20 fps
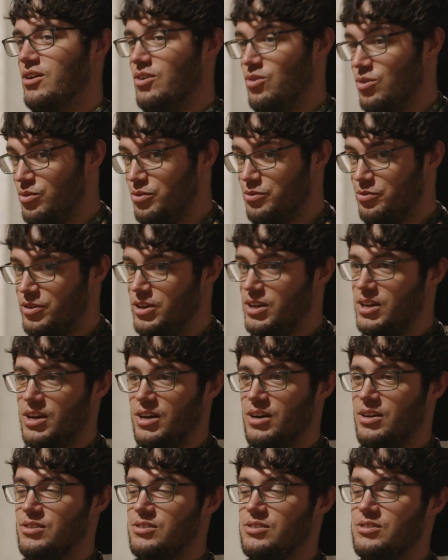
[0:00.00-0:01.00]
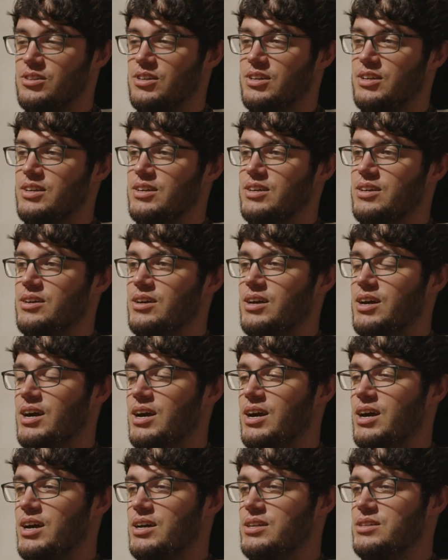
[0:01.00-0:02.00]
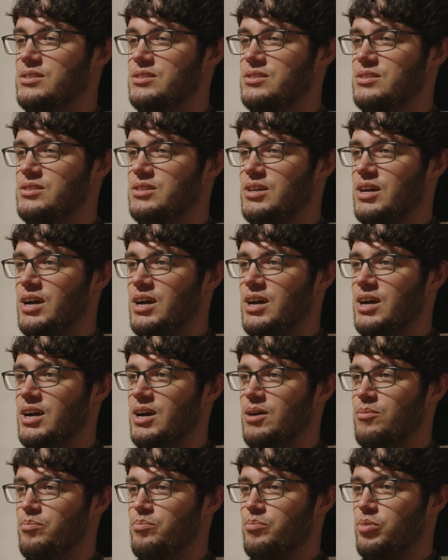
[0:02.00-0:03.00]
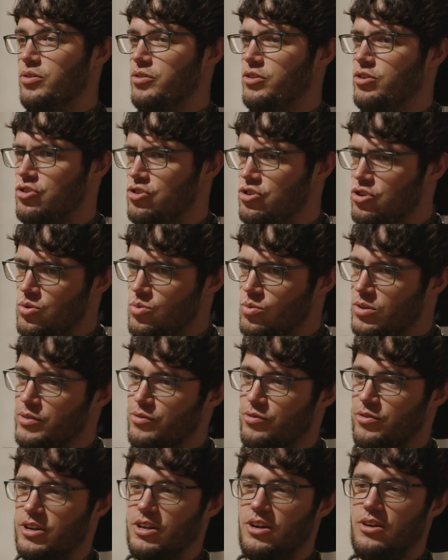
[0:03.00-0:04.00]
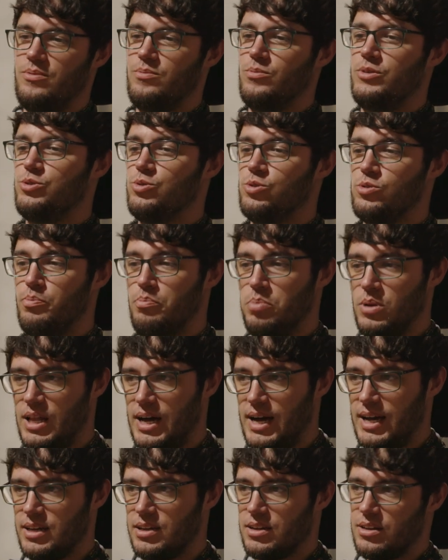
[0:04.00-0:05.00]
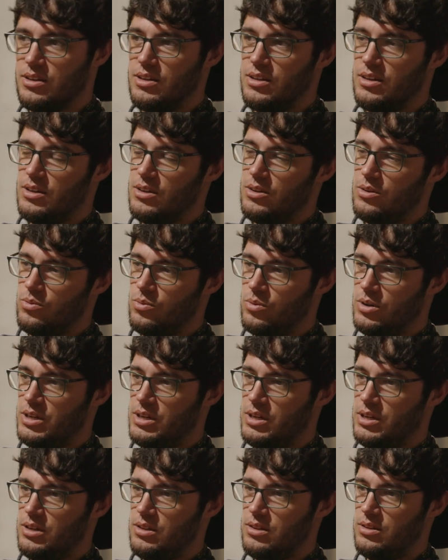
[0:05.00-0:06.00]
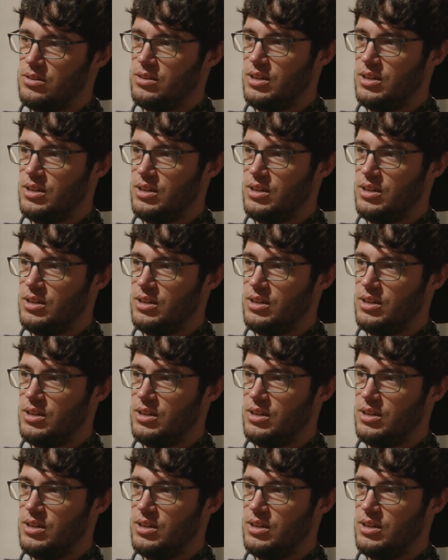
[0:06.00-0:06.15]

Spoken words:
all three cars, and put the new livery on, which was black with